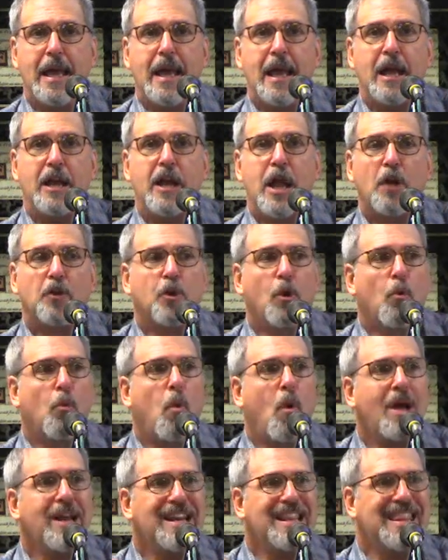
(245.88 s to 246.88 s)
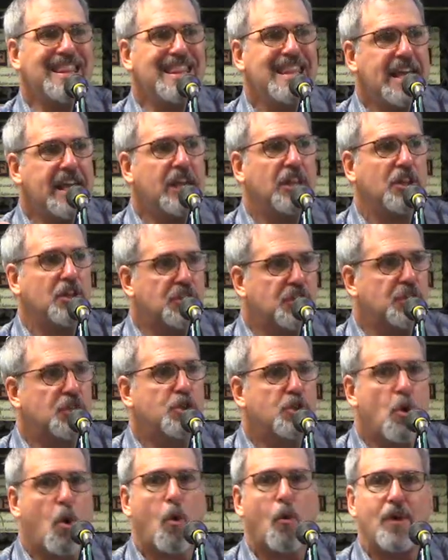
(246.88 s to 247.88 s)
Now, the one thing in the
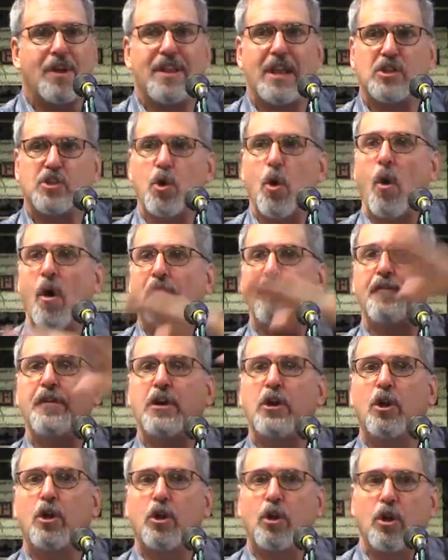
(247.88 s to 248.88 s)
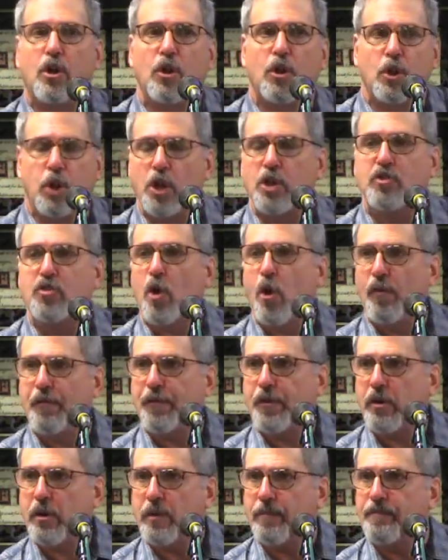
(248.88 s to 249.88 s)
story that's often looked
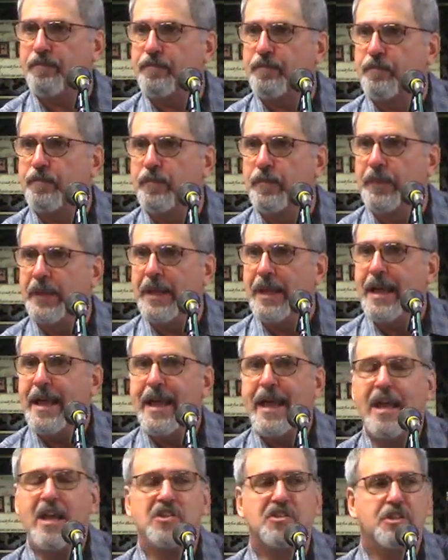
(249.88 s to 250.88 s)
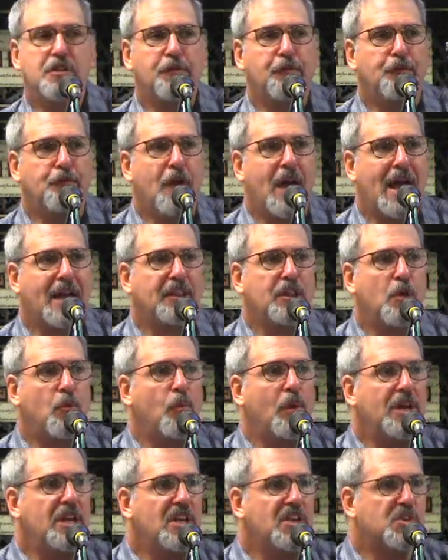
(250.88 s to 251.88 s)
over is the fact that
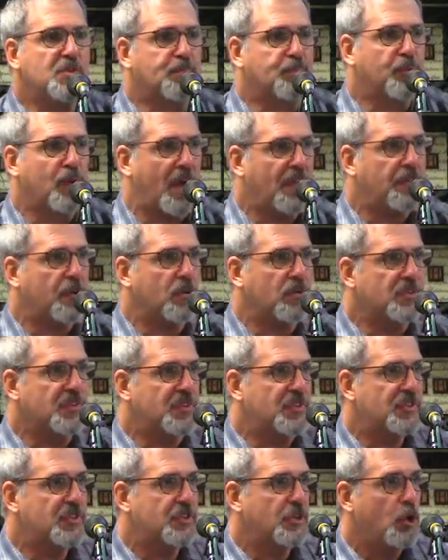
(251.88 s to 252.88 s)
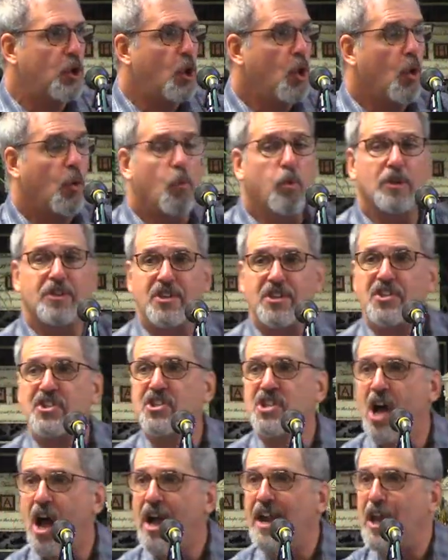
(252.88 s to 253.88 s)
when his brothers were
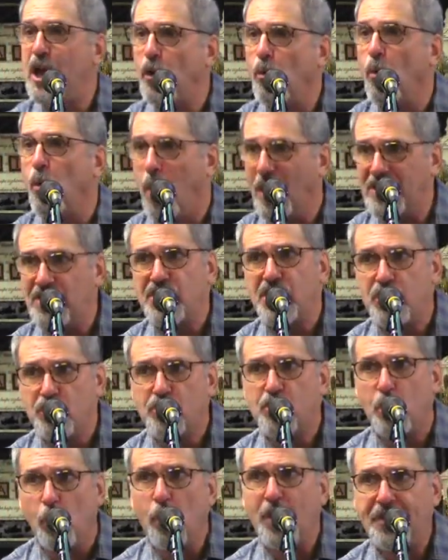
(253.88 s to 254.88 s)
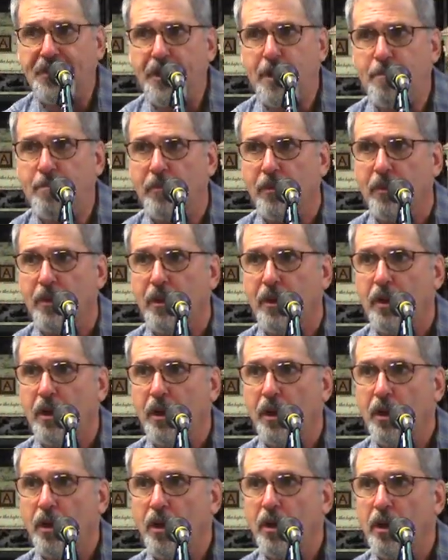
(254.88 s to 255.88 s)
deciding what to do with him,
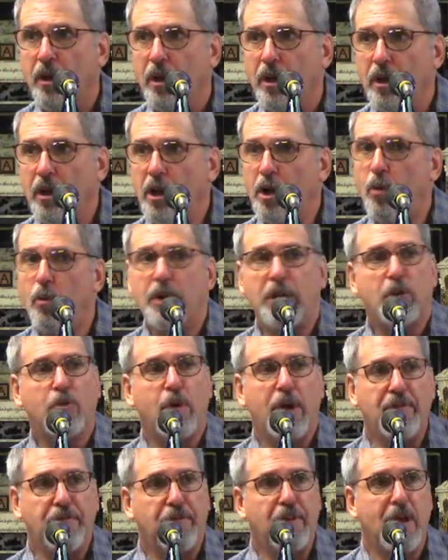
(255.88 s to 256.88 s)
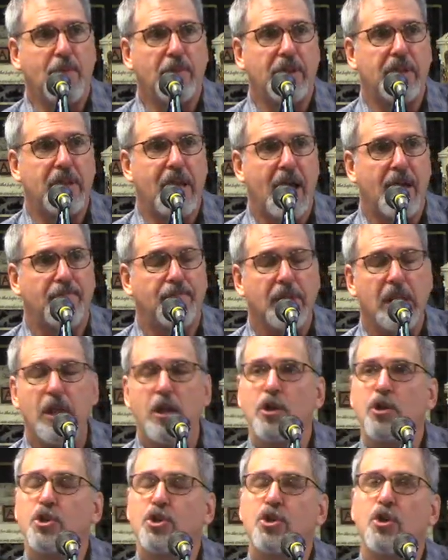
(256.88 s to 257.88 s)
you know, what a great family they had.
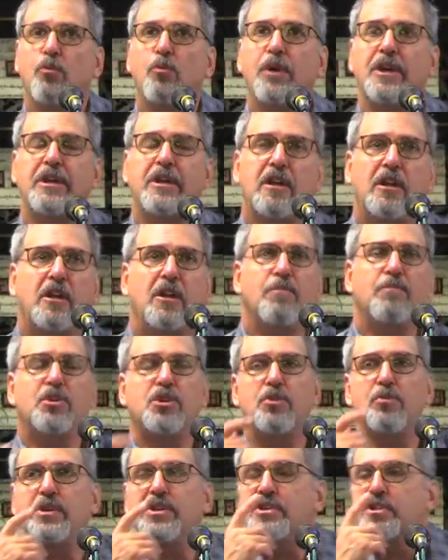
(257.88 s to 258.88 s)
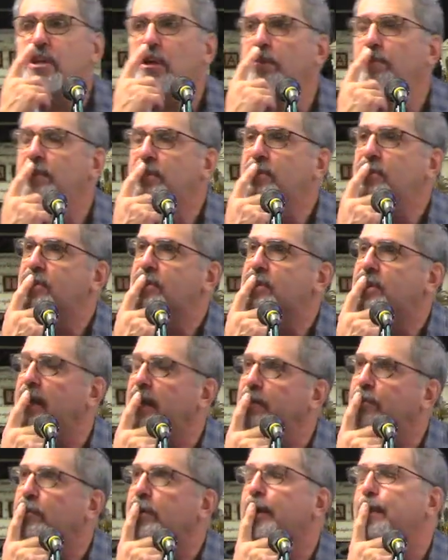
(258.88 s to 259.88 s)
Should we kill him? Should we sell him into
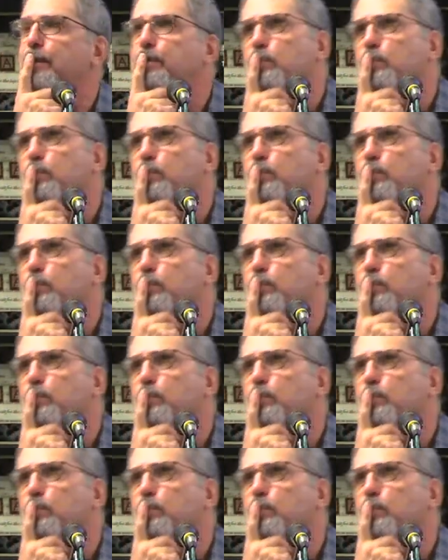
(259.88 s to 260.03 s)
slavery?